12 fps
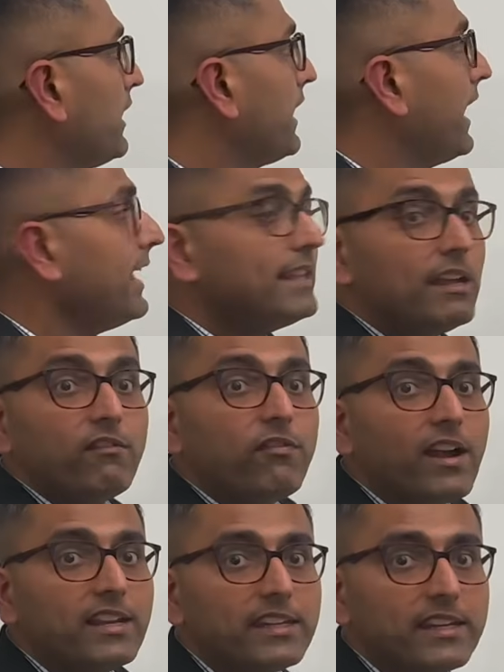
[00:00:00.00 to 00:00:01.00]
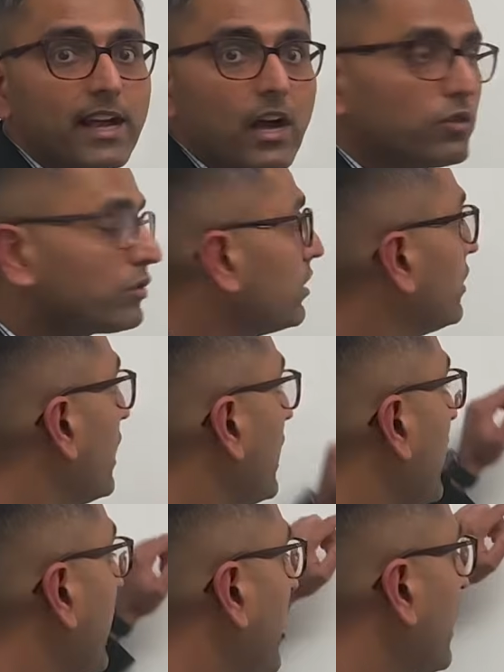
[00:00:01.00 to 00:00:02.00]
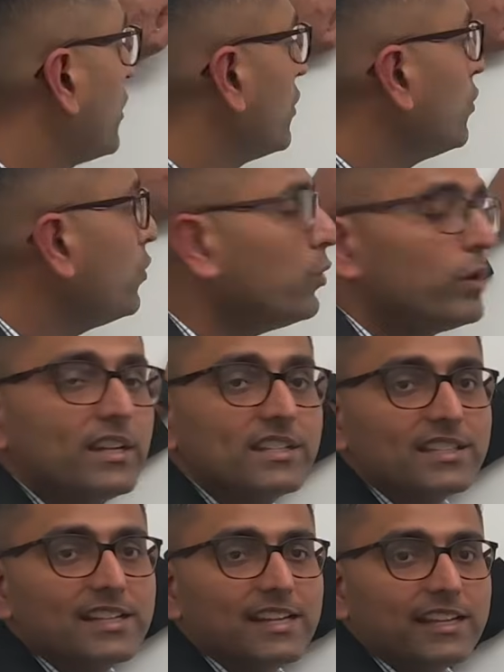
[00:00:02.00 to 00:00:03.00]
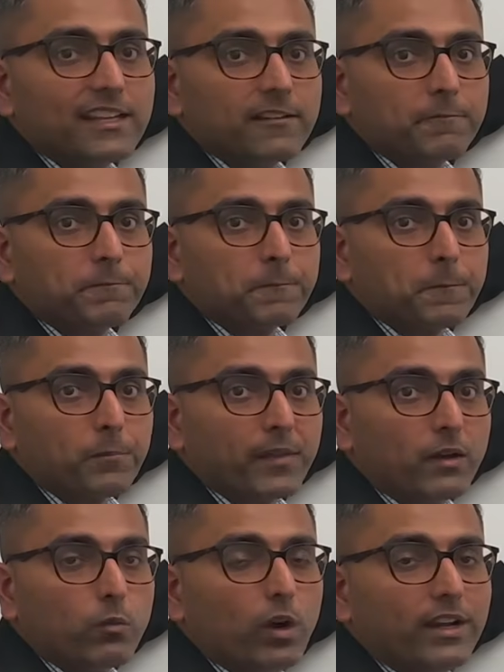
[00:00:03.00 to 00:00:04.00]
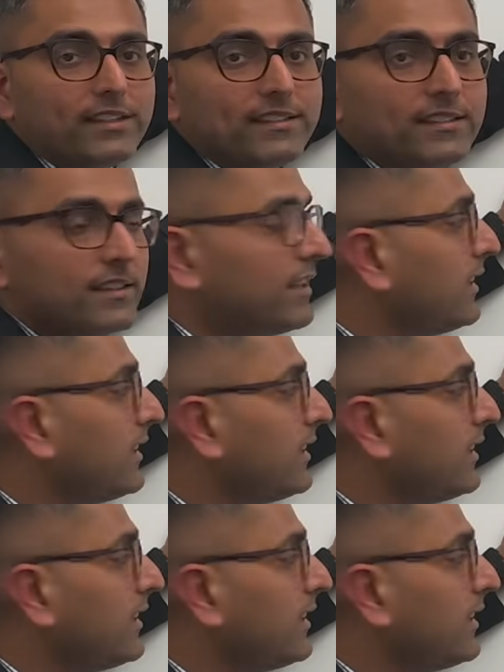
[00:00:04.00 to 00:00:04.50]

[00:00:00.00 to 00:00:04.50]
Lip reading: and then finding out who is clicking and what is,